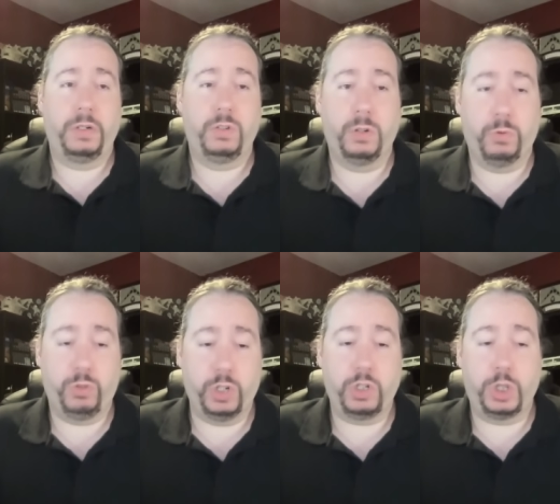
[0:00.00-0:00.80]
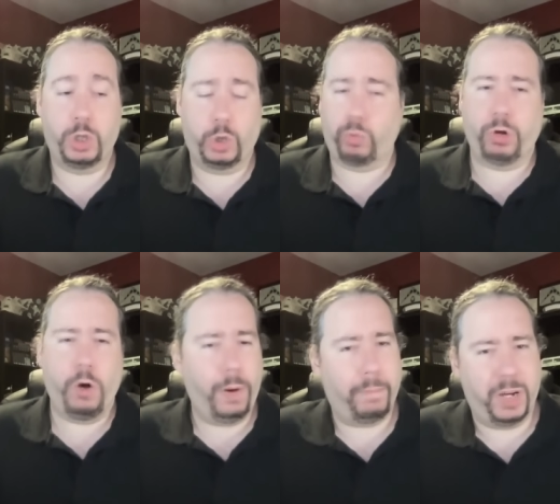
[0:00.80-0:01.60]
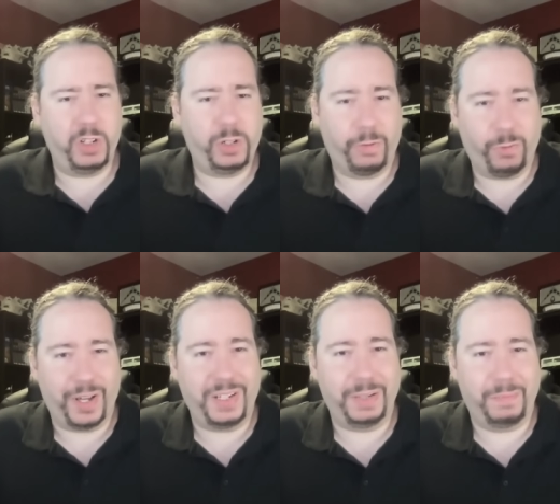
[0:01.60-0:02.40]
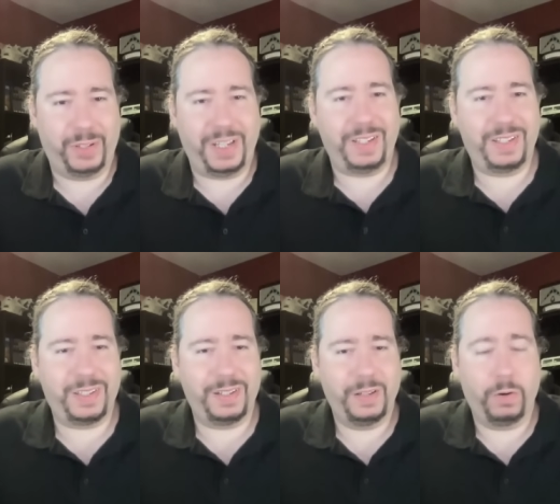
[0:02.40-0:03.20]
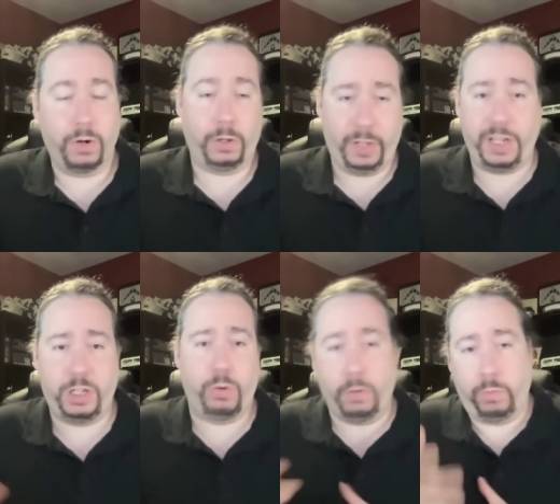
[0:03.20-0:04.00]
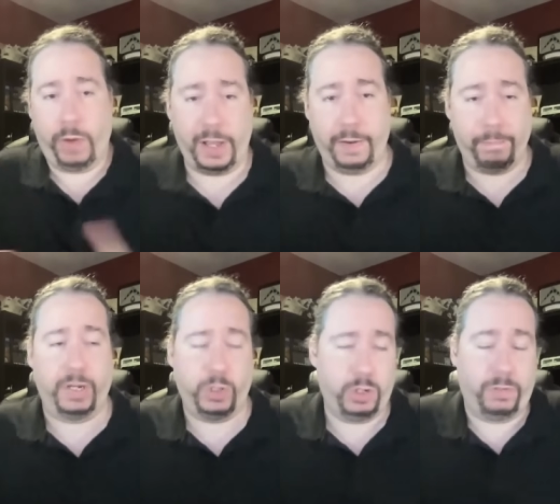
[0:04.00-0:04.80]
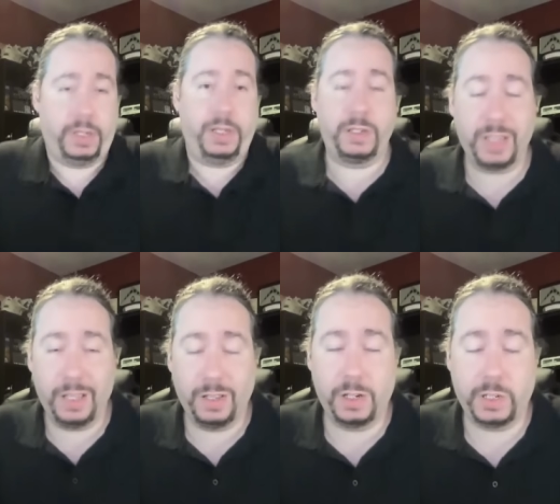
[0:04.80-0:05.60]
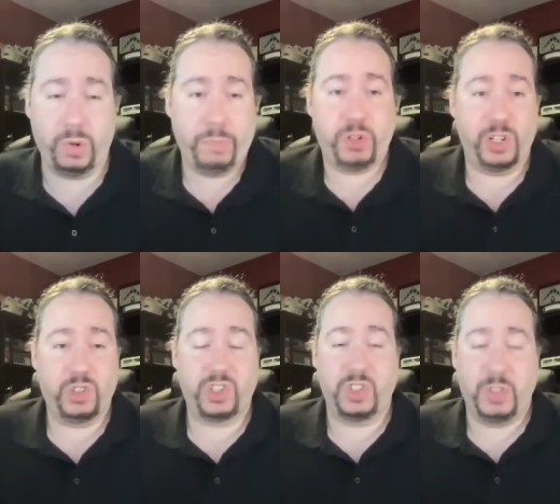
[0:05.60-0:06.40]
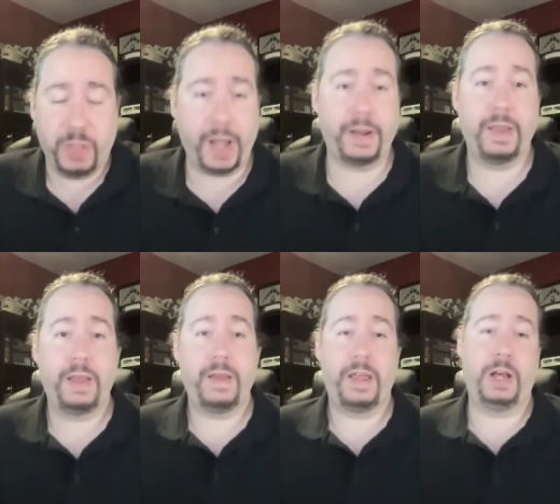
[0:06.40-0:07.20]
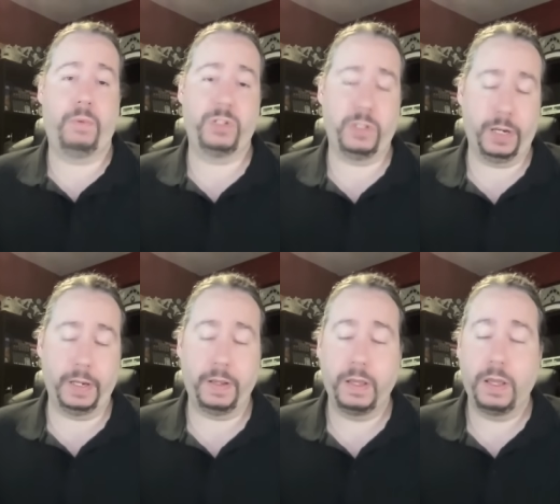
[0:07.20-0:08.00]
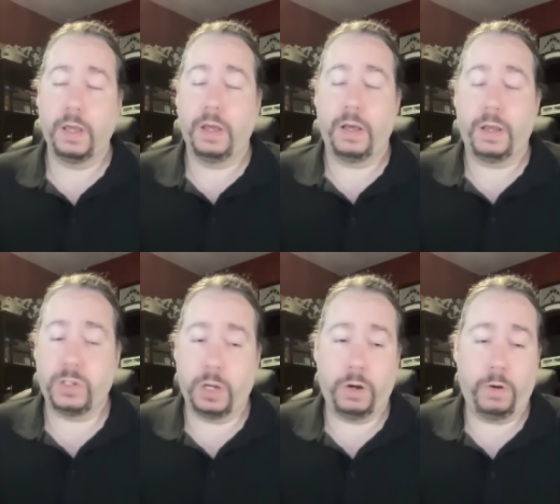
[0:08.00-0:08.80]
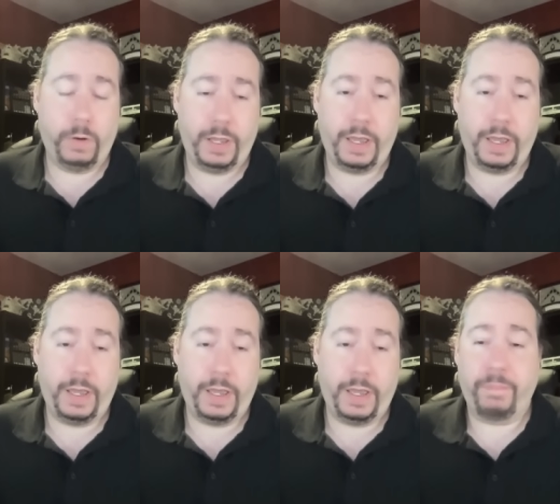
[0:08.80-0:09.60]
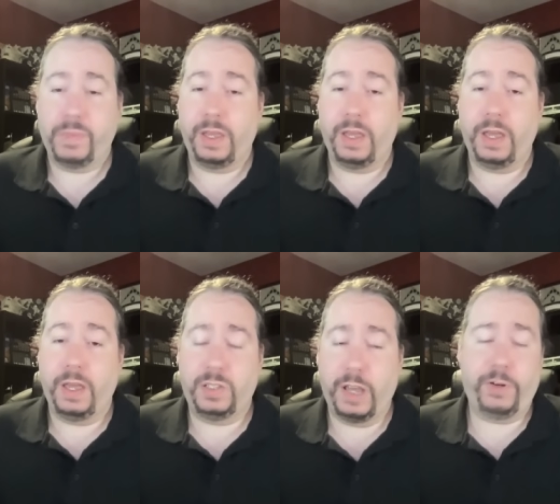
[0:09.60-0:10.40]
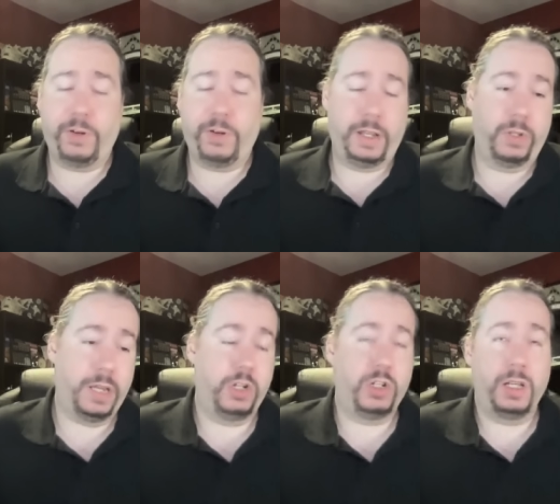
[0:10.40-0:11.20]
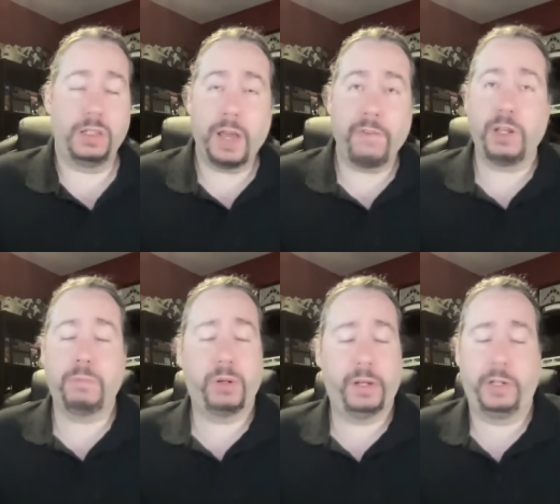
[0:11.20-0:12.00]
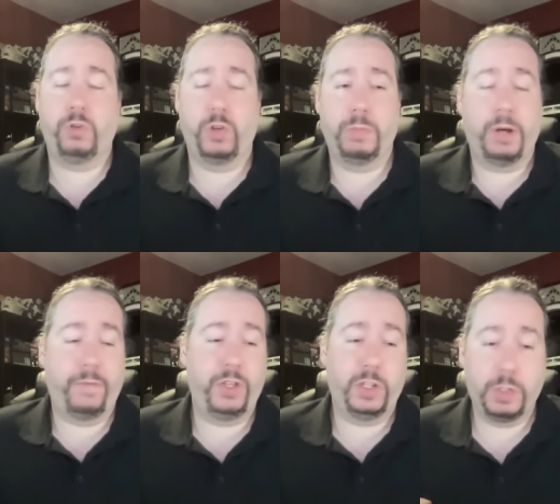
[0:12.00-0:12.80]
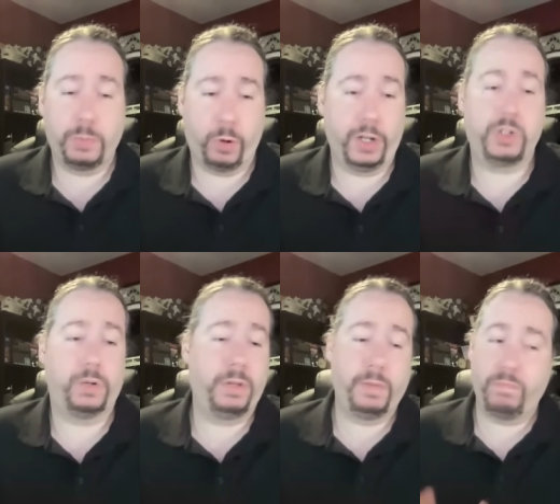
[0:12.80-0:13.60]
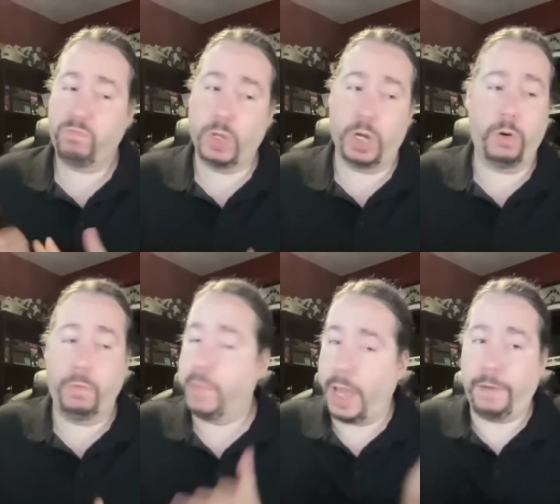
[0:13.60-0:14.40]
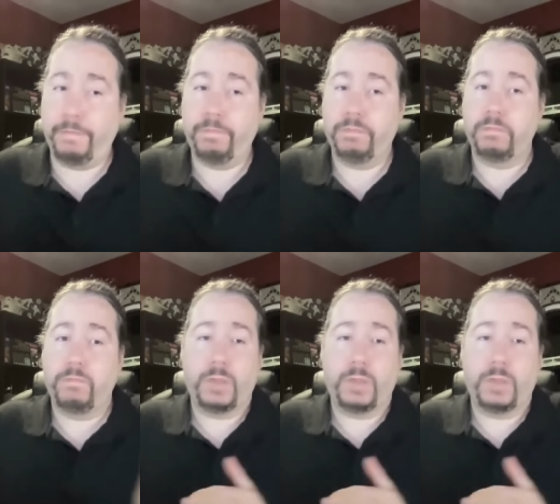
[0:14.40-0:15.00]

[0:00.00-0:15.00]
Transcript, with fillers: you know, just throw a bunch of random links or a link to a random bunch of links in the description. It's just not how it's done. So, yeah, yeah it is definitely inadequate citation and definitely plagiarism of the expression. Though, hey,